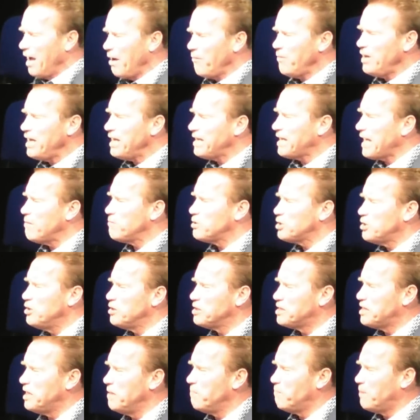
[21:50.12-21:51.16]
How many times do
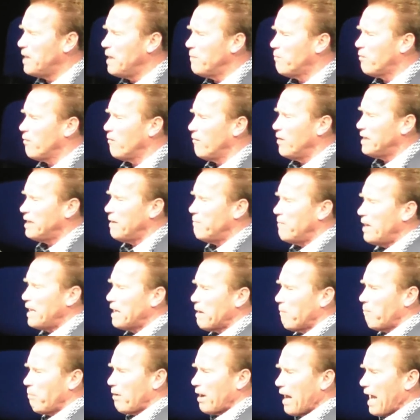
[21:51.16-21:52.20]
you see people when they
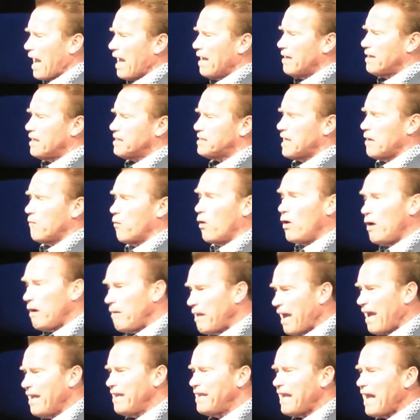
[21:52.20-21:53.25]
make a plan, they say, well,
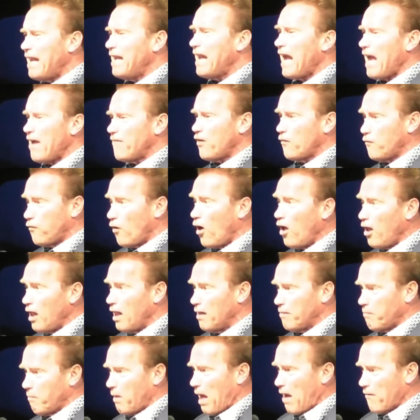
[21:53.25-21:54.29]
and then I have a
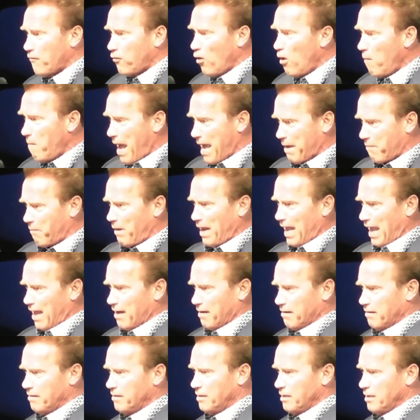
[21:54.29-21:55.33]
fallback plan.
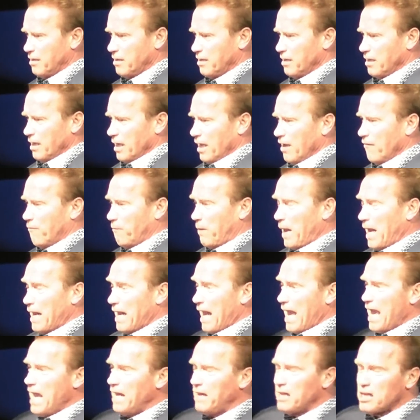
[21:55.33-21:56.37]
If
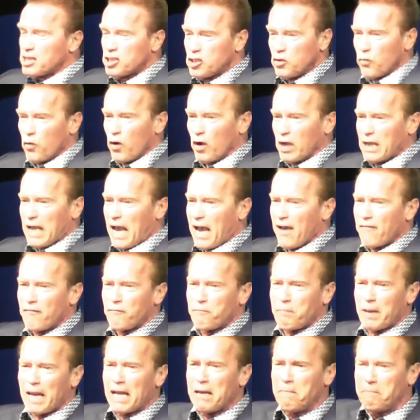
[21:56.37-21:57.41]
plan A doesn't work, I have
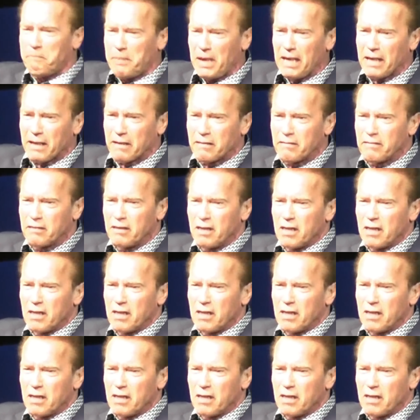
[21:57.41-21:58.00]
plan B.